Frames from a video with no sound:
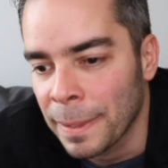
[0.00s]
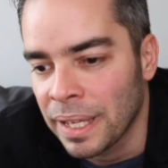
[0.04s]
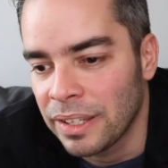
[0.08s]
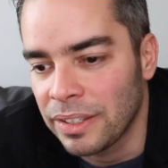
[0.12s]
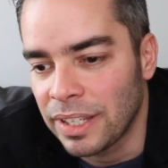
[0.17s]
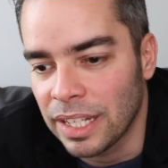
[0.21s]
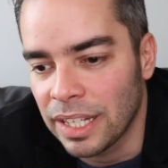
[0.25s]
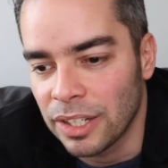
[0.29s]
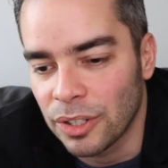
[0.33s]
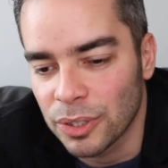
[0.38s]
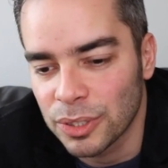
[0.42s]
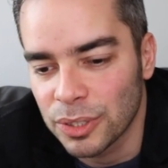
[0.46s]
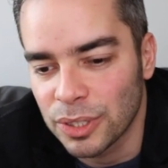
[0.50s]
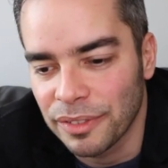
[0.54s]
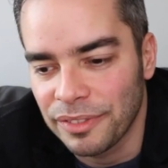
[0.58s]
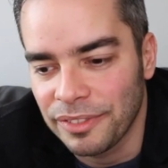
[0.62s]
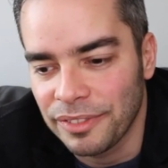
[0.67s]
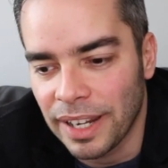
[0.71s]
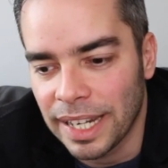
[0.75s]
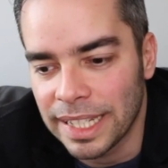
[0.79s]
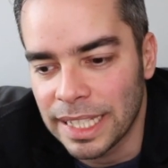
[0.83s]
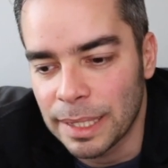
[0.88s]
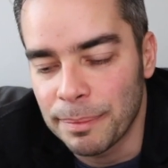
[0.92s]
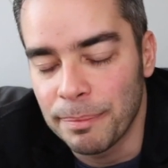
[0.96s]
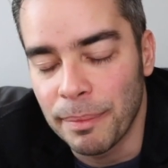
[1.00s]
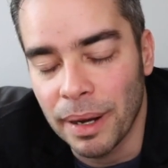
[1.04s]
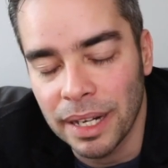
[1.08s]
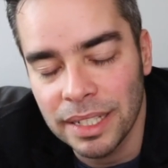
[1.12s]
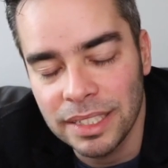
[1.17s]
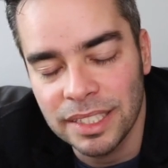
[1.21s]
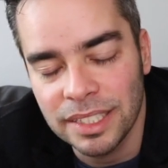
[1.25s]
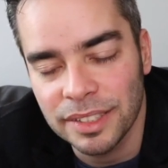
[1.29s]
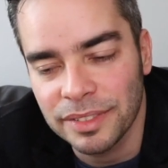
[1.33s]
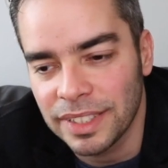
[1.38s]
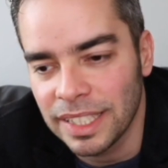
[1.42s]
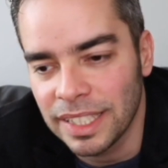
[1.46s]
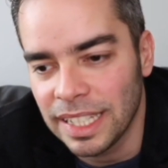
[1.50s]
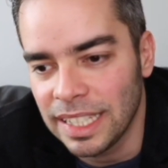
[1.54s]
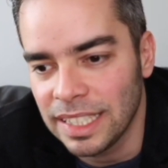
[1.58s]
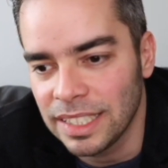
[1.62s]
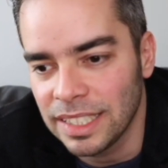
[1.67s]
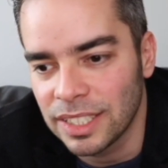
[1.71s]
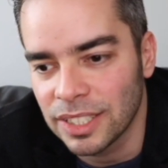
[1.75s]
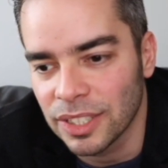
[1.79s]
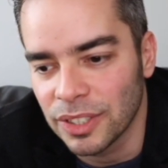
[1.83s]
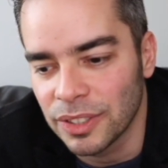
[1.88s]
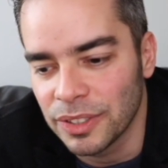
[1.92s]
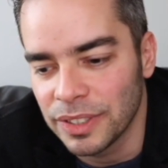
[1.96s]
You can also find a bunch of
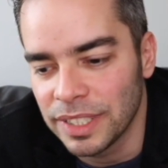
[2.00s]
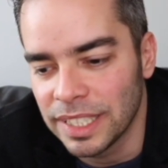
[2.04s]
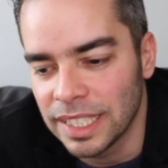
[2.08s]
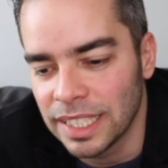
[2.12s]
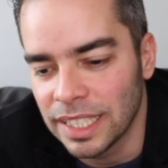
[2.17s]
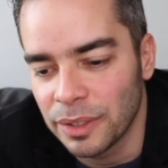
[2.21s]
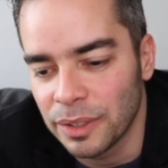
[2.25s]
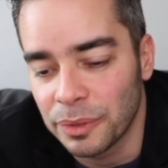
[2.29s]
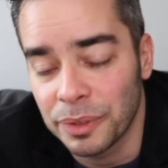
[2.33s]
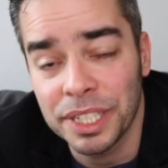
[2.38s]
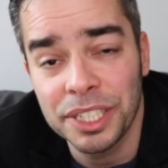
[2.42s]
things on uh,